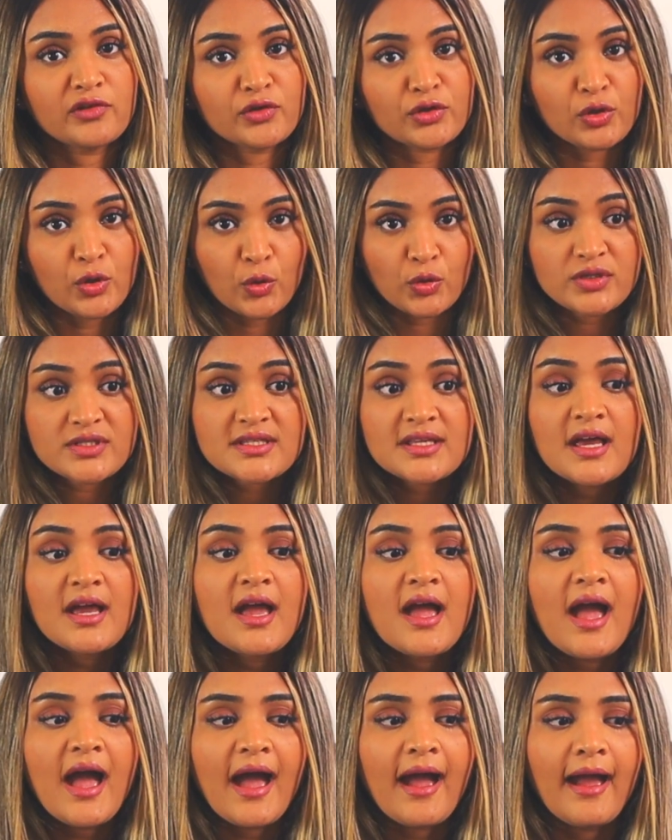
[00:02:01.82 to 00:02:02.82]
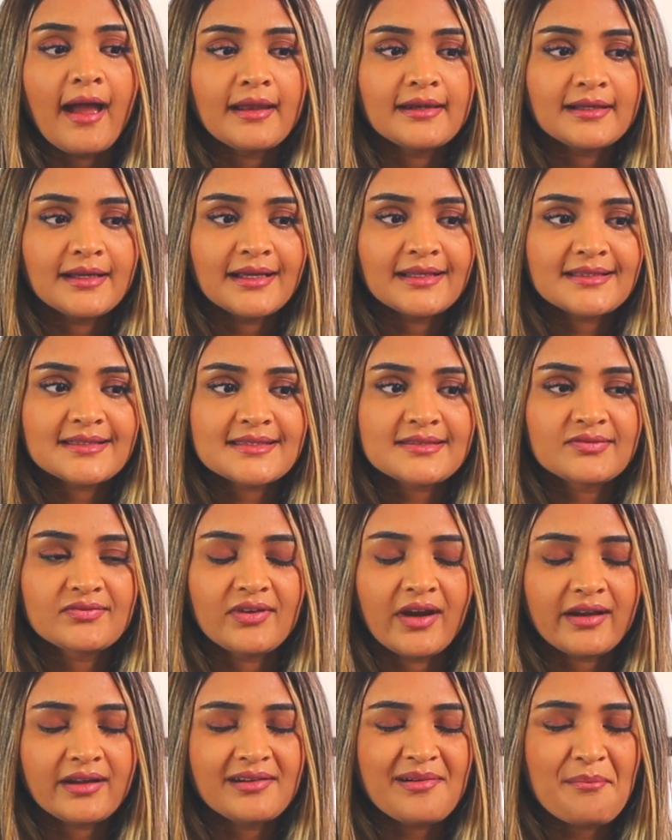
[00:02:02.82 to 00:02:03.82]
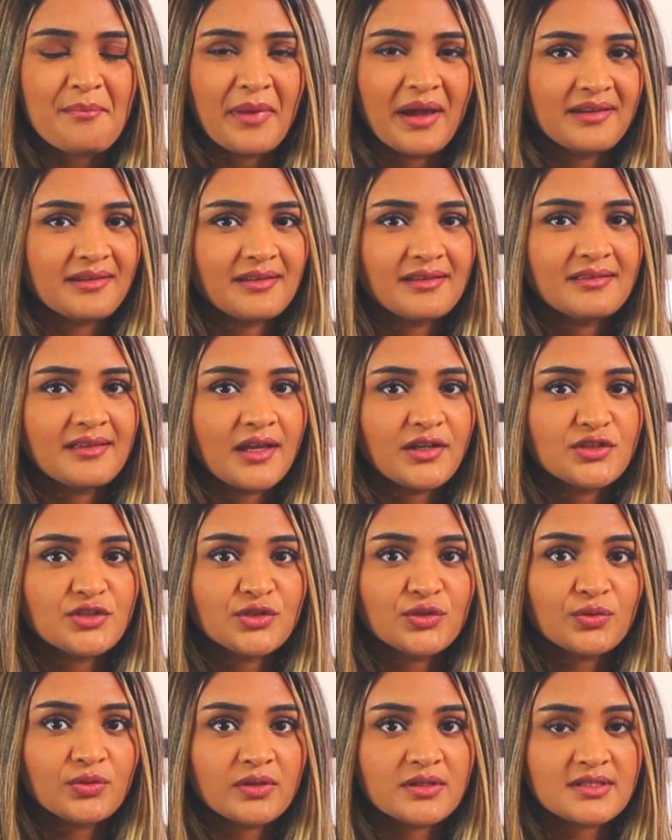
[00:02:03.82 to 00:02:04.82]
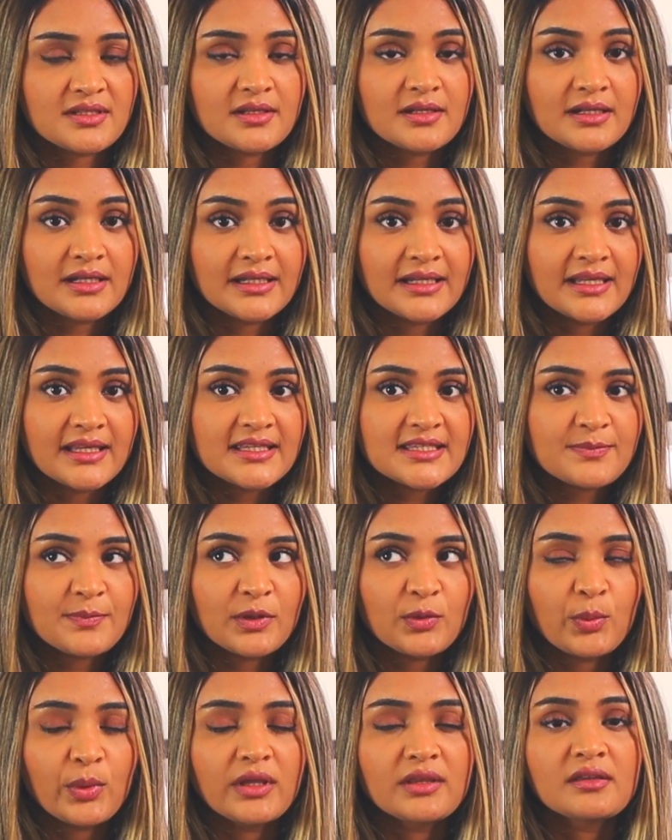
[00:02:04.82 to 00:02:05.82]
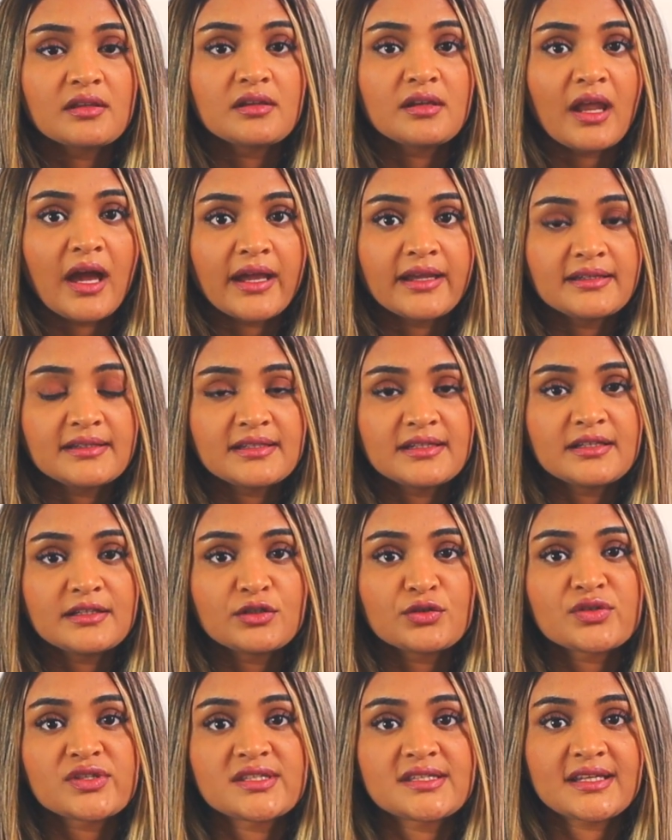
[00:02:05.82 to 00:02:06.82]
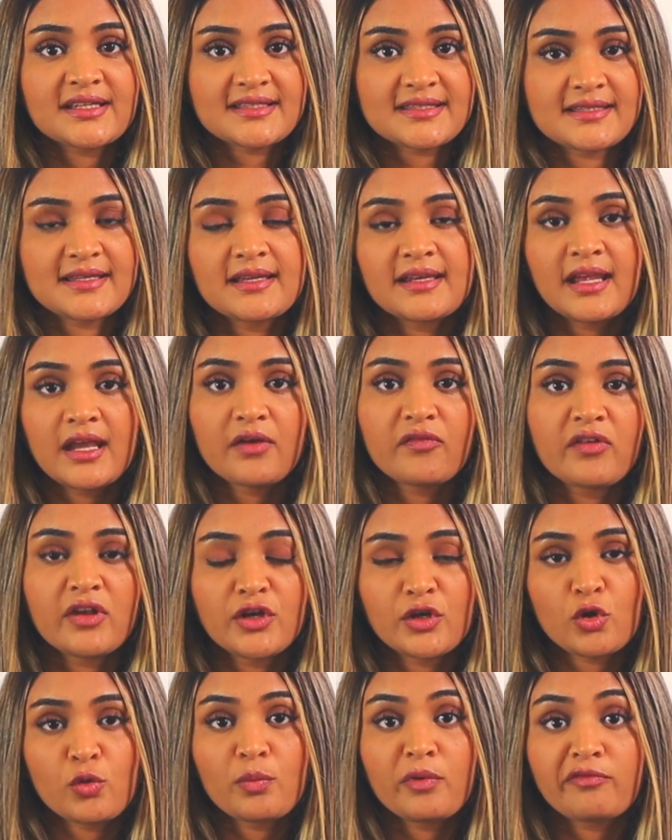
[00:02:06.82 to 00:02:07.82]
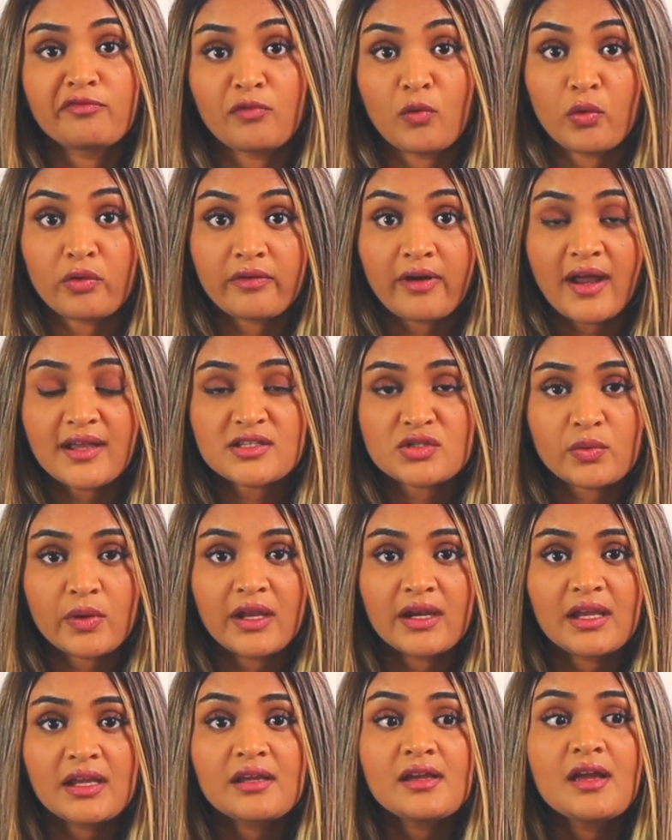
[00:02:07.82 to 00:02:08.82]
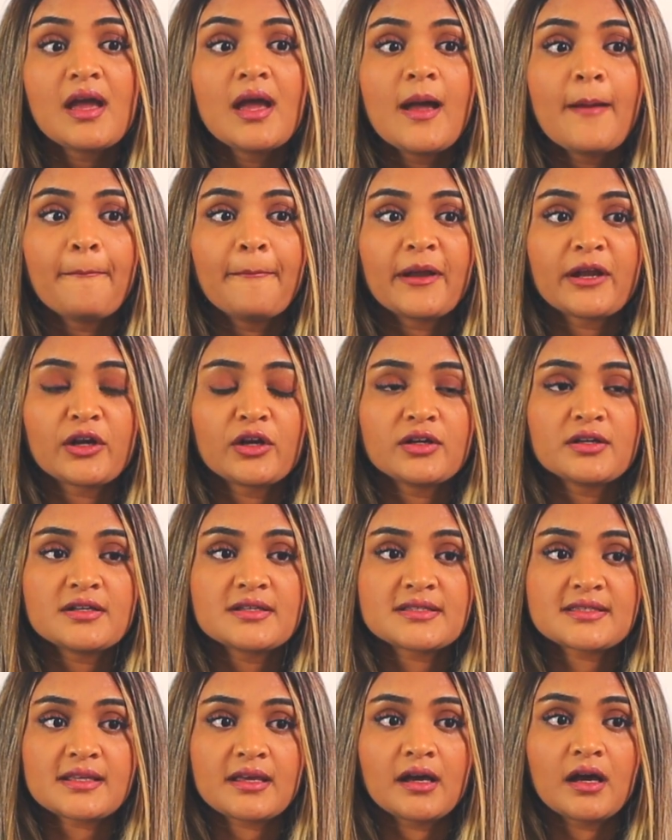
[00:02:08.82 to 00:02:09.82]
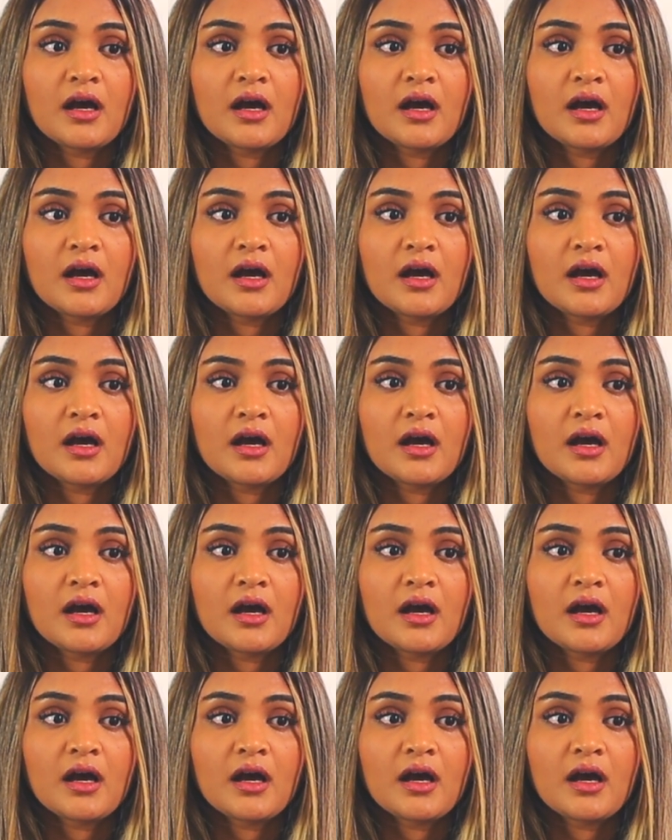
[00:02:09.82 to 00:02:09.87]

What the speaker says: your course, and it's recommended that you do this at least between the 90 to 60 day window before graduating, because